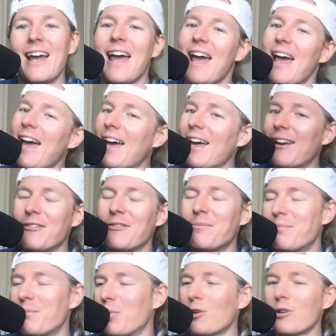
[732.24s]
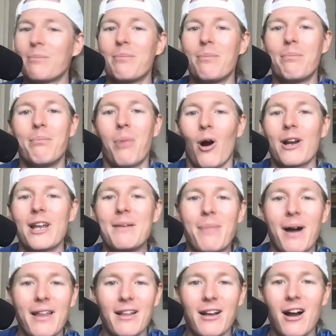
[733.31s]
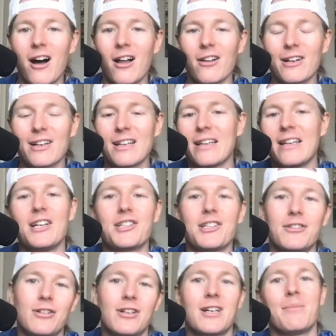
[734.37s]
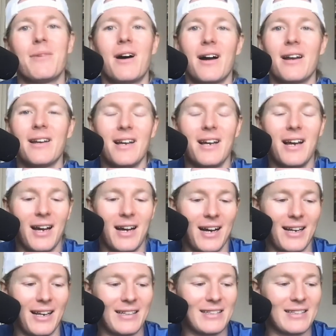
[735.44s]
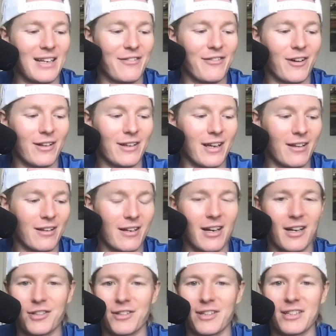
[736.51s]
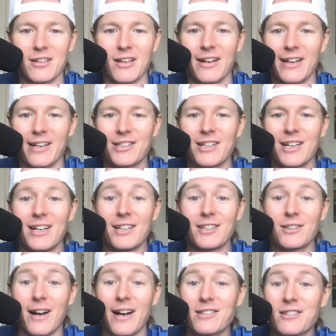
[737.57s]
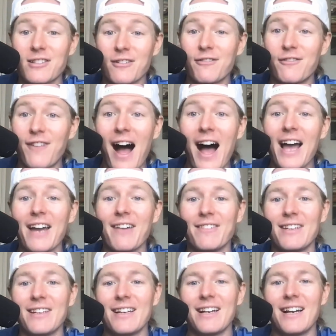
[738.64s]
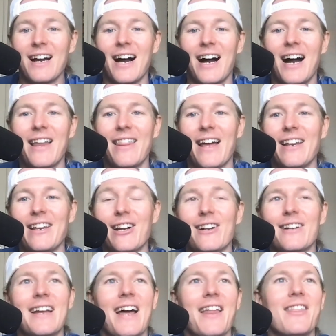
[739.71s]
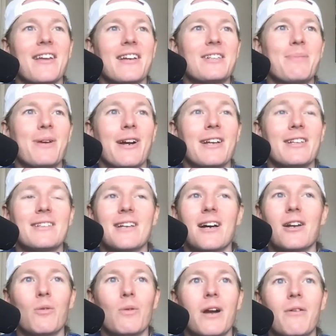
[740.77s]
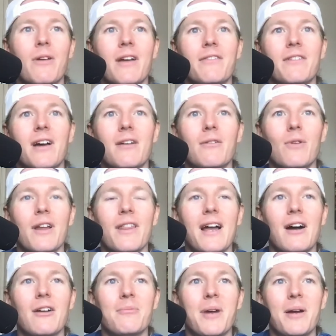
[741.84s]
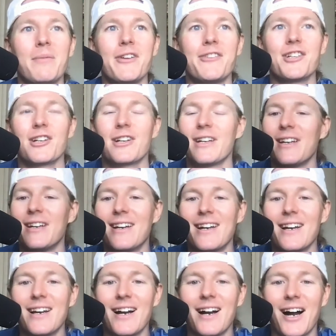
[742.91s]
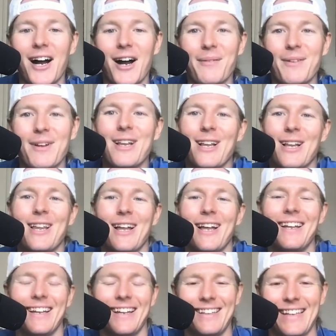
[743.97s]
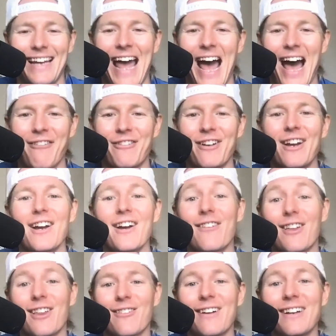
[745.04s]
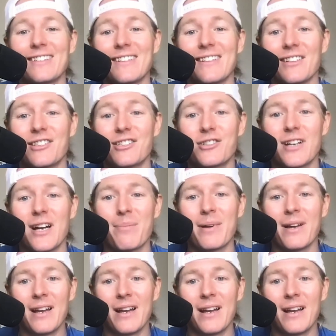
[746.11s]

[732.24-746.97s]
and pulled Barney by the collar and the leash and took him on to sniff all the other countries' luggage. So I had survived that near-death experience, because I don't know what I would have done without my beef jerky to have for the rest of this trip.